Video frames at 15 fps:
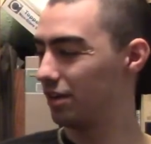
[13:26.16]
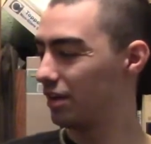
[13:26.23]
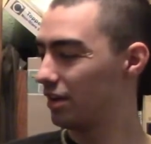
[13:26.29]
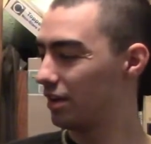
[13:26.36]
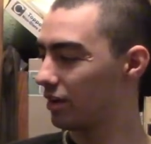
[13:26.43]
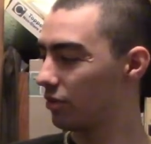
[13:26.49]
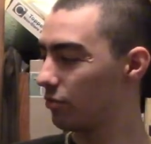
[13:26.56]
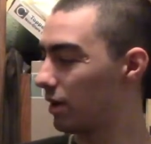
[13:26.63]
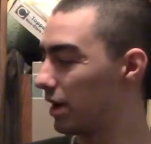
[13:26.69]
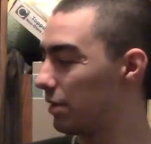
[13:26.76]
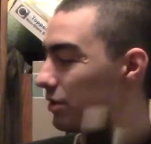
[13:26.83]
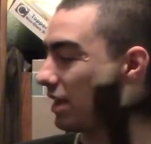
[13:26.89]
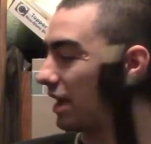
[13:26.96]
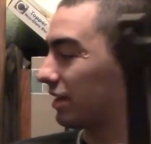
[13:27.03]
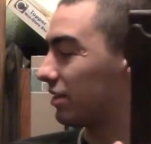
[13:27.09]
because what I
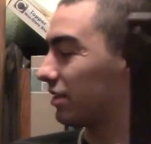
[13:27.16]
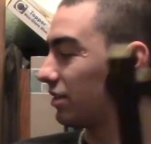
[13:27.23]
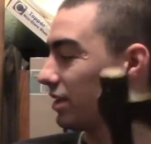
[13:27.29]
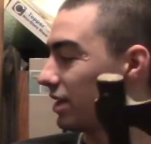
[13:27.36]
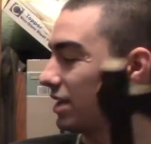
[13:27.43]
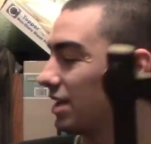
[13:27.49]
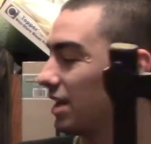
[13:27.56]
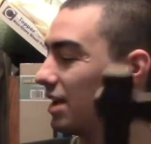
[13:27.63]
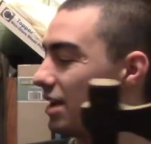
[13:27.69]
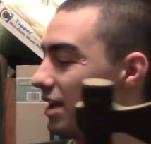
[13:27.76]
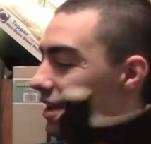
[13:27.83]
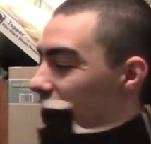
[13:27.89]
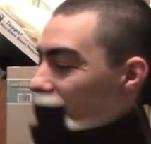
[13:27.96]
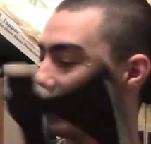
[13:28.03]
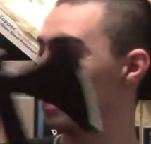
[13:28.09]
accidentally did
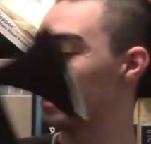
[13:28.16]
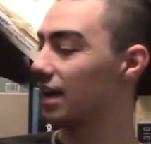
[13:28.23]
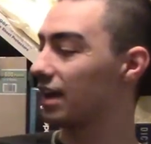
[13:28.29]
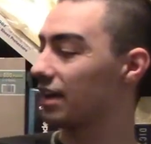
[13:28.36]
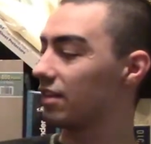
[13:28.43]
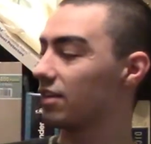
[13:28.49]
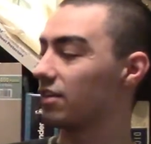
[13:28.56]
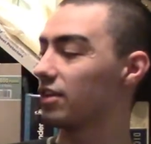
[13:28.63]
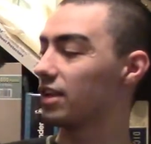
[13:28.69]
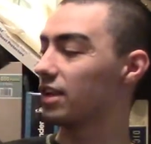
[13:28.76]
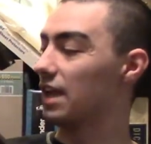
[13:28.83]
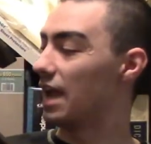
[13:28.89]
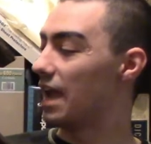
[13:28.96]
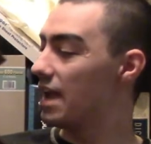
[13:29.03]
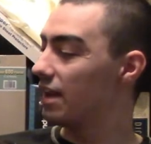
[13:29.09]
is I accidentally
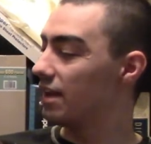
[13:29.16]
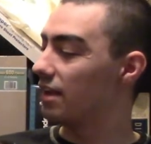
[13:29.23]
hit